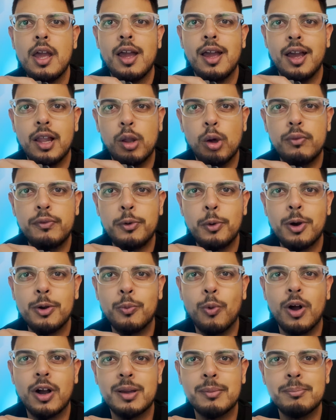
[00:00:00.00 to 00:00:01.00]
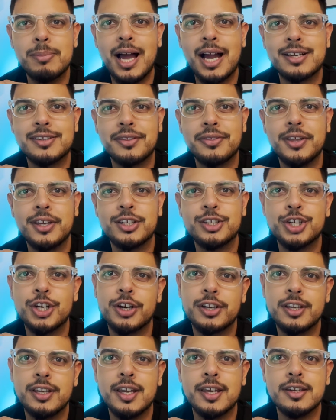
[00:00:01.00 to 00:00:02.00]
Hello everyone, welcome back to Think
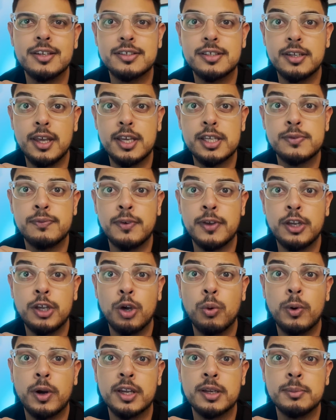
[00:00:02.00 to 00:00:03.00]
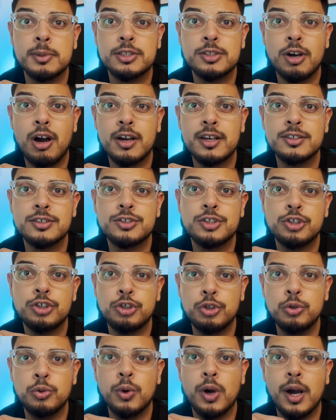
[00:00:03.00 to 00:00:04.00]
Turkey, and in today's video we're going to be talking to
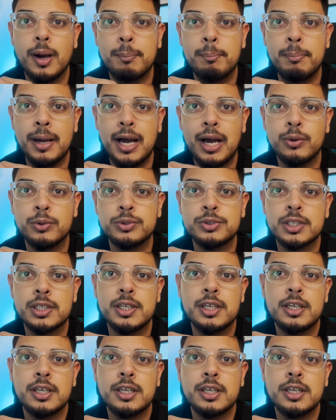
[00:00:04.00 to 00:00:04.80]
you about